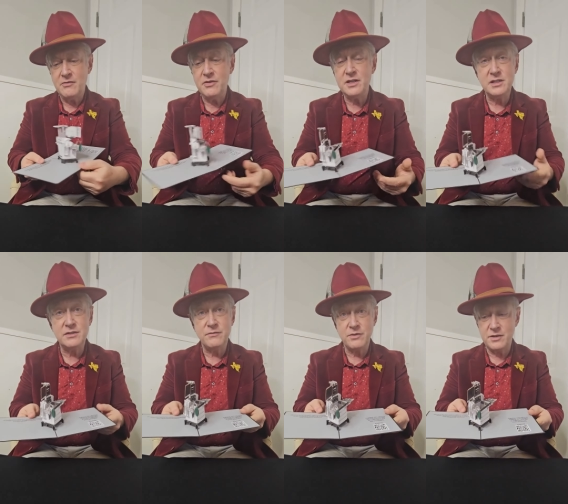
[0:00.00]
This
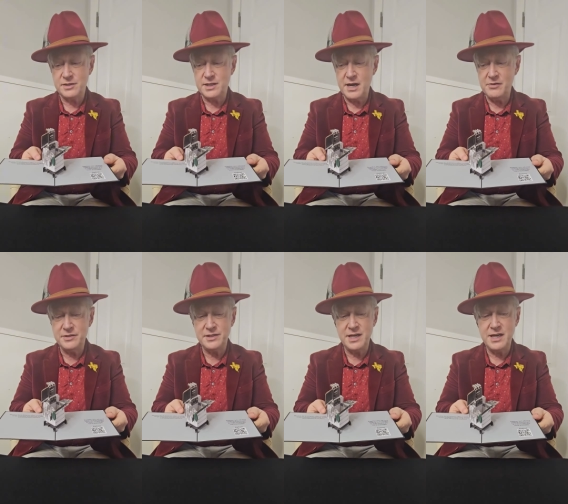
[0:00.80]
is for their
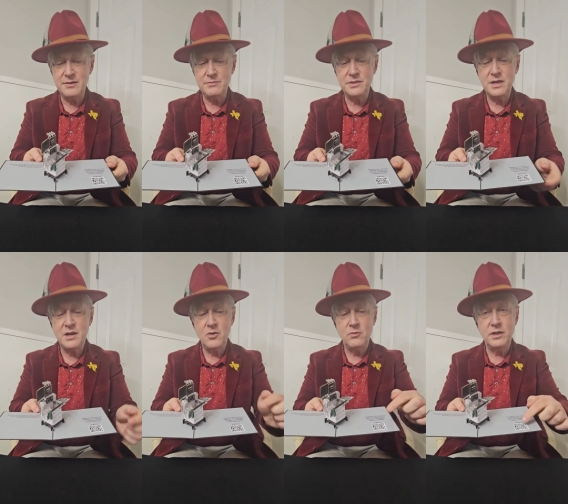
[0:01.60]
sales teams
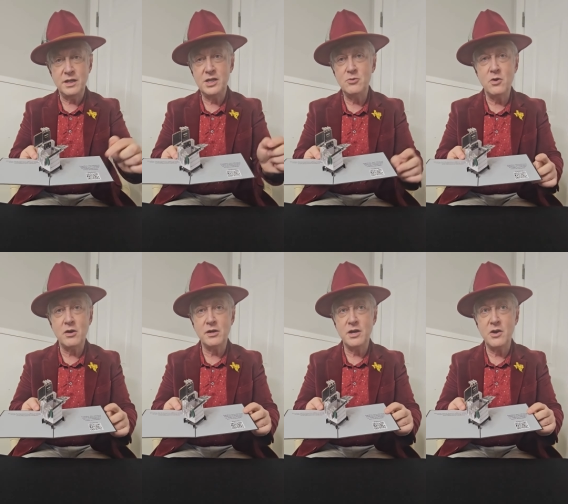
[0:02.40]
with a Q
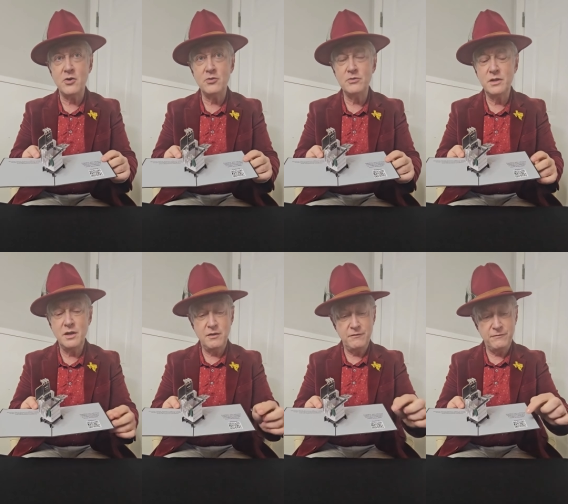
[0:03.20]
R code
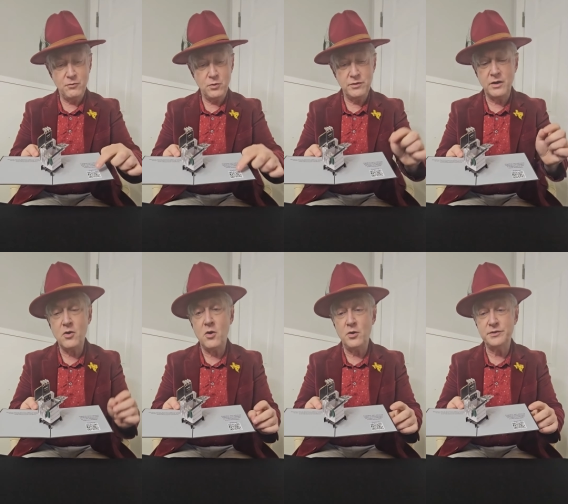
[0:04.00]
for the
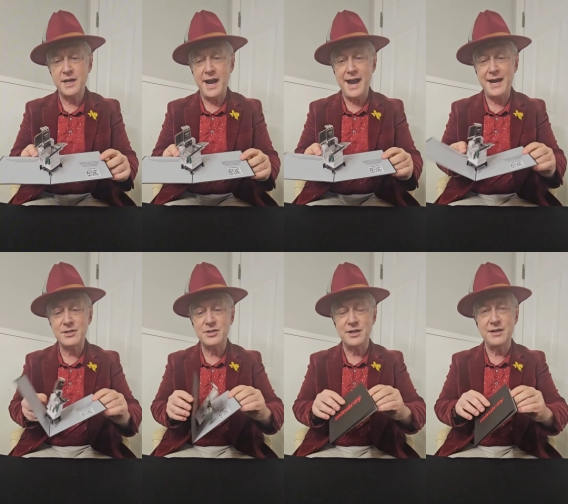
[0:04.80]
call to
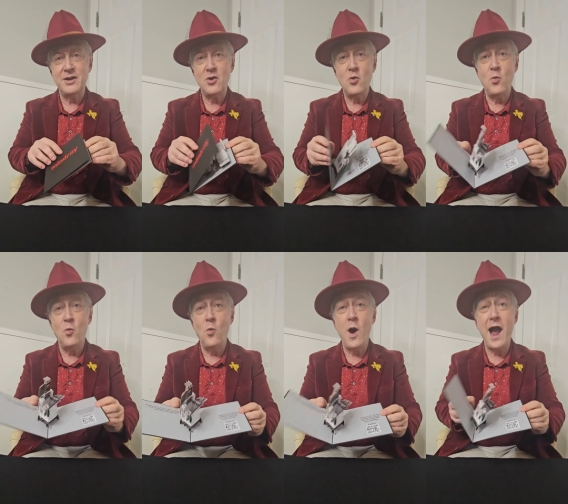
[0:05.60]
action.
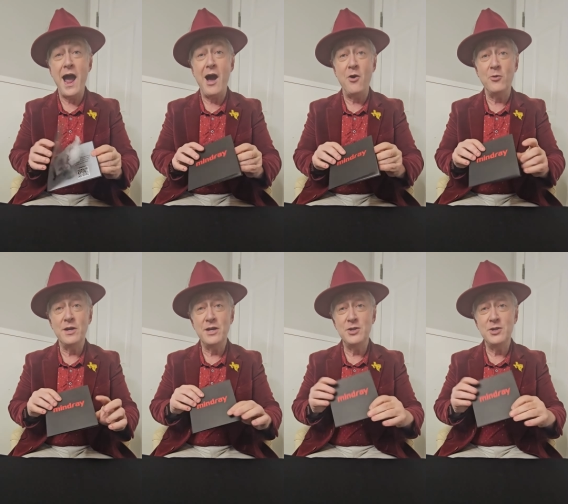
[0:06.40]
Wow.